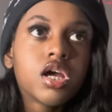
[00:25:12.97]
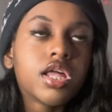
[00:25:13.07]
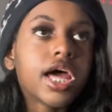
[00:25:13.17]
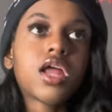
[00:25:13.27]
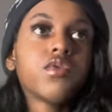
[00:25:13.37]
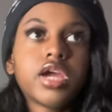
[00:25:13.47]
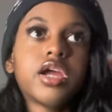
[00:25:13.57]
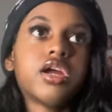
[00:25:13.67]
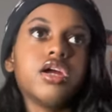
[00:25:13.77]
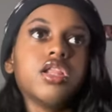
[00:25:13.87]
Like, I don't
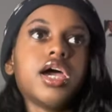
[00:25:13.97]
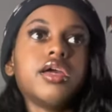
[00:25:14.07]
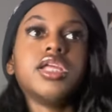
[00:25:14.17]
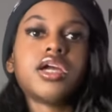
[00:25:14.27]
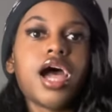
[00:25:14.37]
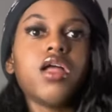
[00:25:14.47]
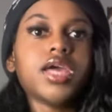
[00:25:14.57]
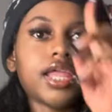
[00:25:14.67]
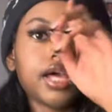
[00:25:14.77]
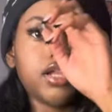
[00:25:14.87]
care. Like, nigga, I only
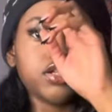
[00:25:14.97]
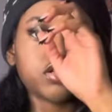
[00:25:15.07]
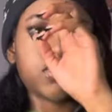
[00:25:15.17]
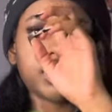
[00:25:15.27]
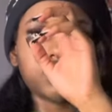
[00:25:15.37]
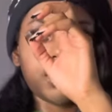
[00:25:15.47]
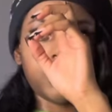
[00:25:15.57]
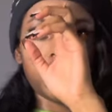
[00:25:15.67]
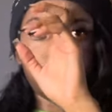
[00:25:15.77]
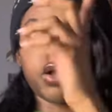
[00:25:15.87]
had, like, a little scratch right
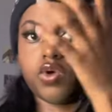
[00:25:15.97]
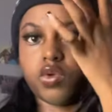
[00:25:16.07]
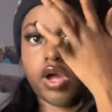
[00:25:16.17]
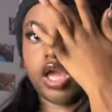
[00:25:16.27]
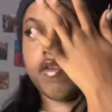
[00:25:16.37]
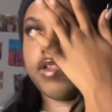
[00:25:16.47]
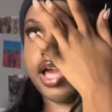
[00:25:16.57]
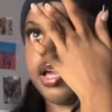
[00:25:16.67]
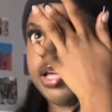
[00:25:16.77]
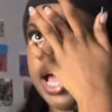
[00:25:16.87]
here. But it went away for,
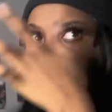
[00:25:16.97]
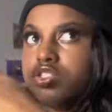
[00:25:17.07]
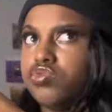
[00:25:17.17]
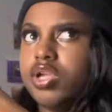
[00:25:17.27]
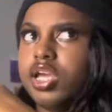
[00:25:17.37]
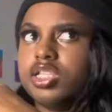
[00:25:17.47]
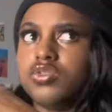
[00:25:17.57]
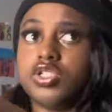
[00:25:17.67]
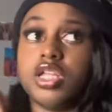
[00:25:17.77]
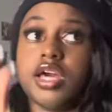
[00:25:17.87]
like, after 2 days
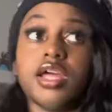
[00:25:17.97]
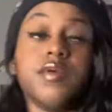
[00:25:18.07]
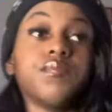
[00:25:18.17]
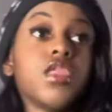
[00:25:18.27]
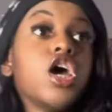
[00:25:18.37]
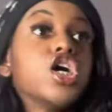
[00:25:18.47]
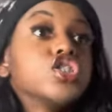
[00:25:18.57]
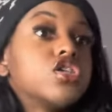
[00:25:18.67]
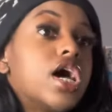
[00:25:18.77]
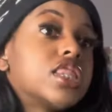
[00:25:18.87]
or shit like that.
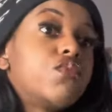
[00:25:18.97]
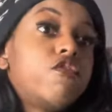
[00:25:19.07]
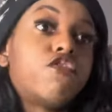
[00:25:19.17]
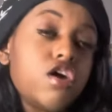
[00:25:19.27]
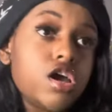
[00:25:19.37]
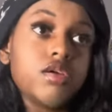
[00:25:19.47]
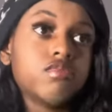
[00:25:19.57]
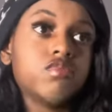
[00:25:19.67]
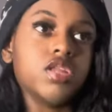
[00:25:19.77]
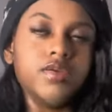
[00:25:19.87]
So, after we fought,
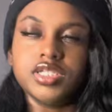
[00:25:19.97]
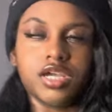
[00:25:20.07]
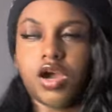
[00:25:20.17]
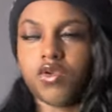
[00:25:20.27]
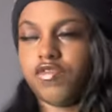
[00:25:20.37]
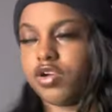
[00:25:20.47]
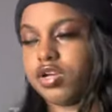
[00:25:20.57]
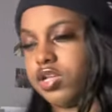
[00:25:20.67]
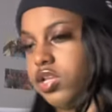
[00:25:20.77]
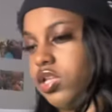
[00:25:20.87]
let me tell y'all what the fuck
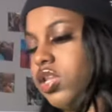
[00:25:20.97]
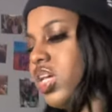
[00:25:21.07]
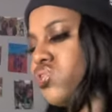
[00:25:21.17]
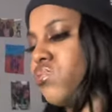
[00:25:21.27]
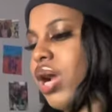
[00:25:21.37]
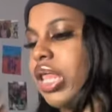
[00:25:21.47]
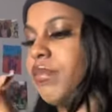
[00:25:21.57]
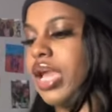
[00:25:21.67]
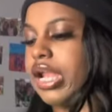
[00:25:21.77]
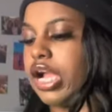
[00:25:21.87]
I did. Niggas would probably
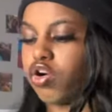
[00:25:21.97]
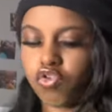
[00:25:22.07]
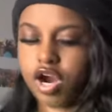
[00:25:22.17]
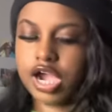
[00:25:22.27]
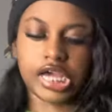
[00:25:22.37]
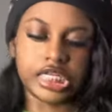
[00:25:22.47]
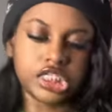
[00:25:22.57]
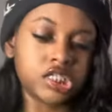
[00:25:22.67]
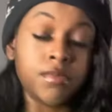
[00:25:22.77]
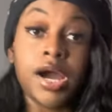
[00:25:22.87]
be out there crying.
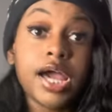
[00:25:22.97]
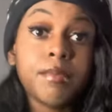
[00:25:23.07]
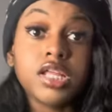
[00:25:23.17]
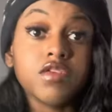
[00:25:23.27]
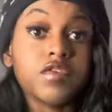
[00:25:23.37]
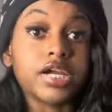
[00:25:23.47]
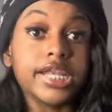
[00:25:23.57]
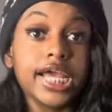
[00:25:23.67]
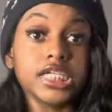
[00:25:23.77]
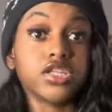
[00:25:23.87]
My motherfuckers
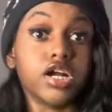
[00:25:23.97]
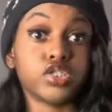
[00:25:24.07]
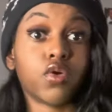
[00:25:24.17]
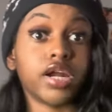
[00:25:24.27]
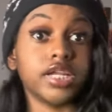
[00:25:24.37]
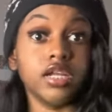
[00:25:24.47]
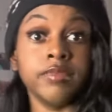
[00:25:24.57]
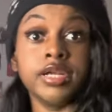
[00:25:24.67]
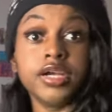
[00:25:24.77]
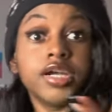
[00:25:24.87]
are twerking in the
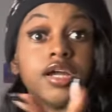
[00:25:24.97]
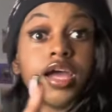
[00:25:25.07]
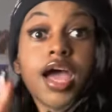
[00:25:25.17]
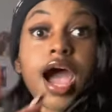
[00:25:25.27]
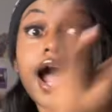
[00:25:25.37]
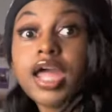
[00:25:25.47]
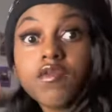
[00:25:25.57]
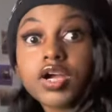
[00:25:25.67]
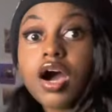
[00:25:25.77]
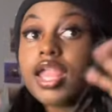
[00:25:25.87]
mirror. I ain't
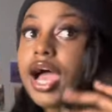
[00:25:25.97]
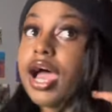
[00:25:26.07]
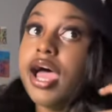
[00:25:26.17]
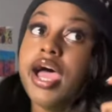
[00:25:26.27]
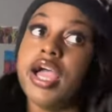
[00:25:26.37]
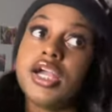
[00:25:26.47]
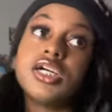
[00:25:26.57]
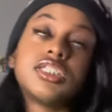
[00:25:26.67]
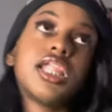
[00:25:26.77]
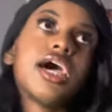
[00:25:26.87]
even gonna lie.
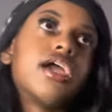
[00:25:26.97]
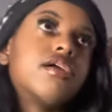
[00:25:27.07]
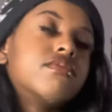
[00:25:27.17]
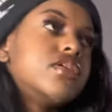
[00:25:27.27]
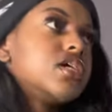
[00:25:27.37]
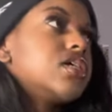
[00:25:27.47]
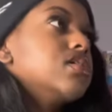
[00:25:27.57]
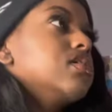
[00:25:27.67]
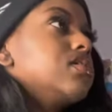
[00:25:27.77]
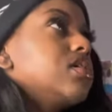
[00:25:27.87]
Because, like,
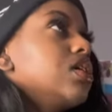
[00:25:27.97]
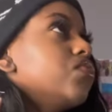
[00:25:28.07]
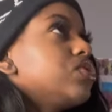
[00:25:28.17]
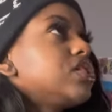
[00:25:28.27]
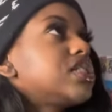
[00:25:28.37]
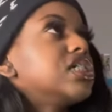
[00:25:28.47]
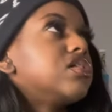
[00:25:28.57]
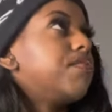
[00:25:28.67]
nigga, it was just such a